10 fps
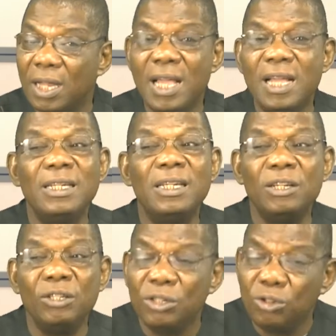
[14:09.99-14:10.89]

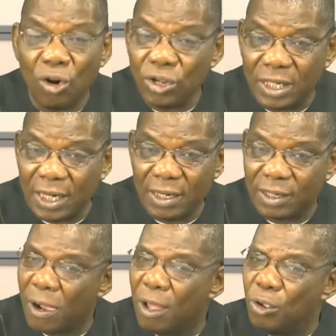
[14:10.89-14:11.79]
in those days,
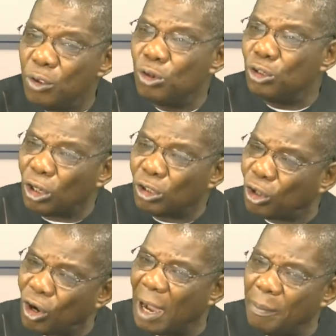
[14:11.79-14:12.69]
you don't
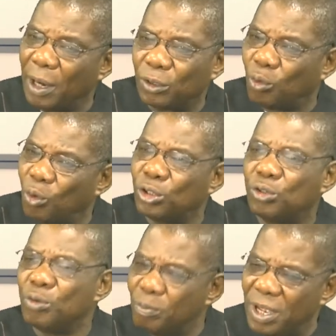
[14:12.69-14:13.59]
talk about what
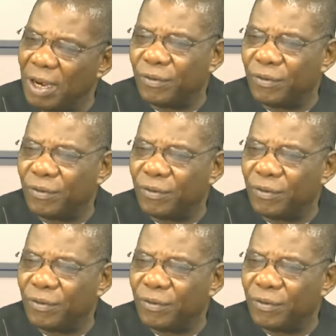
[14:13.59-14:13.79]
to benefit,